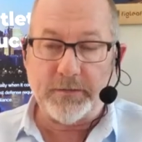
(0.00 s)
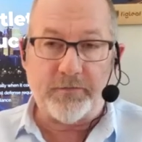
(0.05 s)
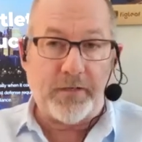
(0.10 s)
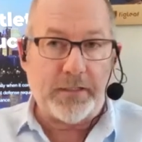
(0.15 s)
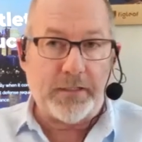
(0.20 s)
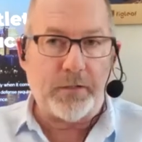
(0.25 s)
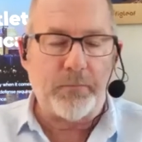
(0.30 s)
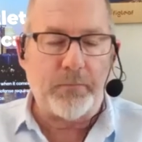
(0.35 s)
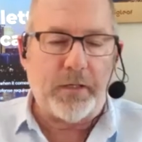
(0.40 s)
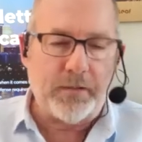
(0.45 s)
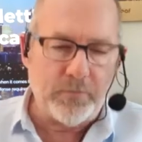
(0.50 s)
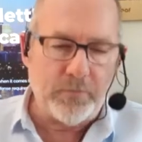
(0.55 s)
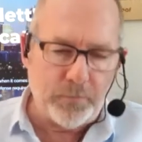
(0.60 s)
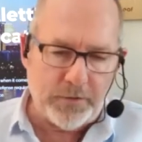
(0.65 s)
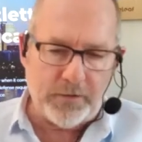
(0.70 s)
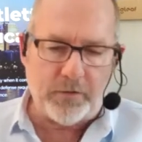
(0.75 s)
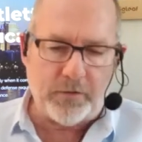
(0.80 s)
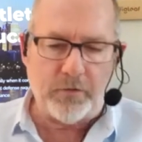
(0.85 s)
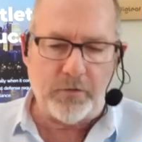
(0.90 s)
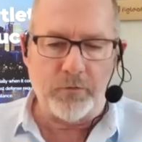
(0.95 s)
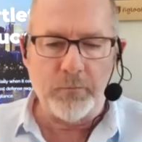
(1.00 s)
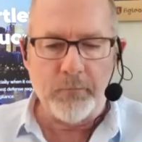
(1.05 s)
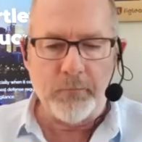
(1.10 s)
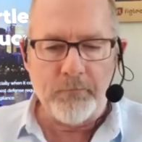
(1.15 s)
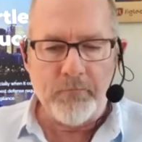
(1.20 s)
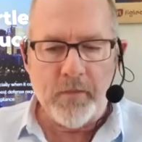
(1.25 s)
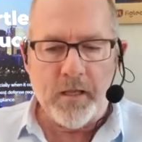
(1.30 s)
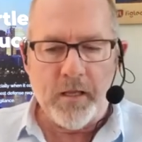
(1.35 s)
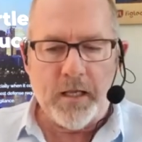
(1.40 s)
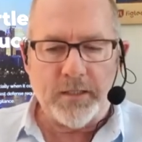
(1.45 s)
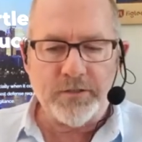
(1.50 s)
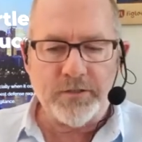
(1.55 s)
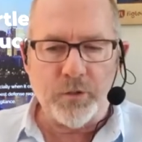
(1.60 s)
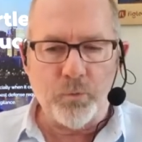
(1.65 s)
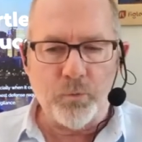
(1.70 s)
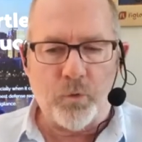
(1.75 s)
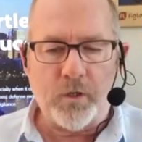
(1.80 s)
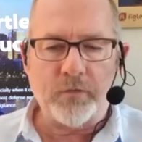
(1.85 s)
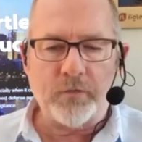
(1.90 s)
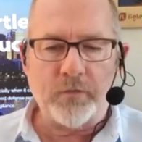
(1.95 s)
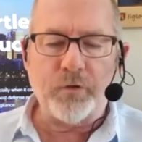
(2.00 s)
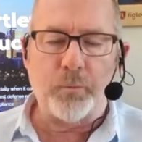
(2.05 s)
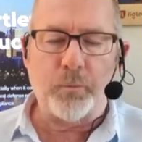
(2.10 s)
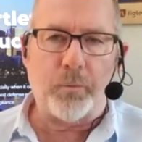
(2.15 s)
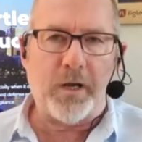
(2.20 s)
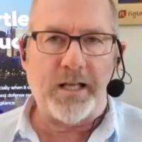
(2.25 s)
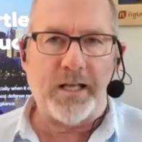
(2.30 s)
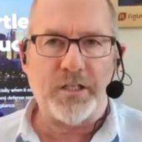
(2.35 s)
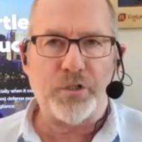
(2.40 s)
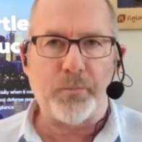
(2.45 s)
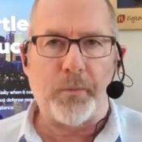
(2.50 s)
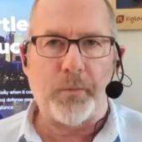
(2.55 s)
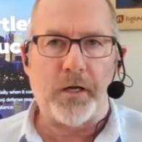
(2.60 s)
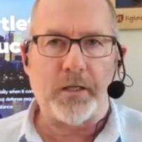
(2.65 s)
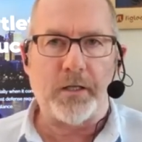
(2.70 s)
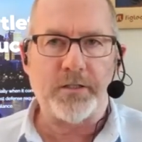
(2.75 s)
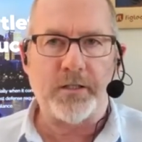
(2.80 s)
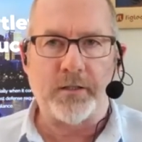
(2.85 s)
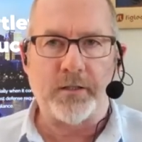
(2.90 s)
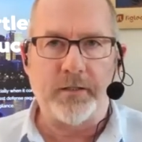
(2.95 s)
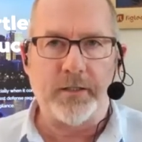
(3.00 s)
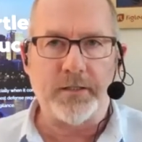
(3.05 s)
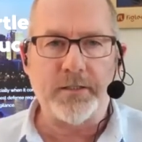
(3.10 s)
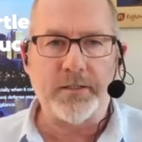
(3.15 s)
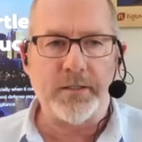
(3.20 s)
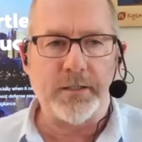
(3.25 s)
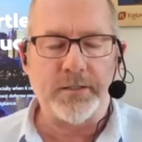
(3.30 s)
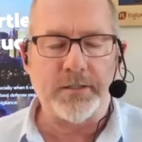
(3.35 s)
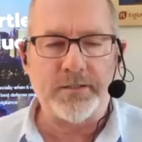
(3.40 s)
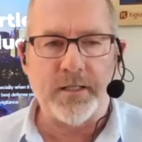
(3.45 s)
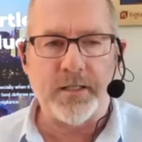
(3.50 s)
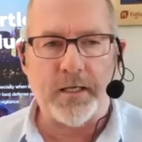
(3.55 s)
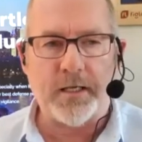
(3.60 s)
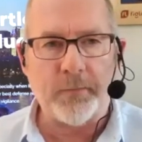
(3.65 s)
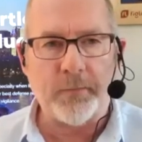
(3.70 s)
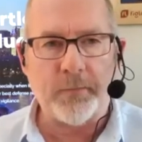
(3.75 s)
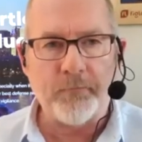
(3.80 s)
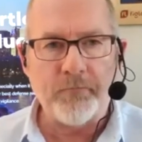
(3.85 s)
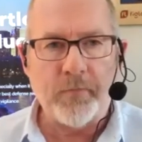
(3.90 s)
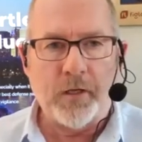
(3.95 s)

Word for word: fact, it might have been you. I said, one of the bright spots in this is that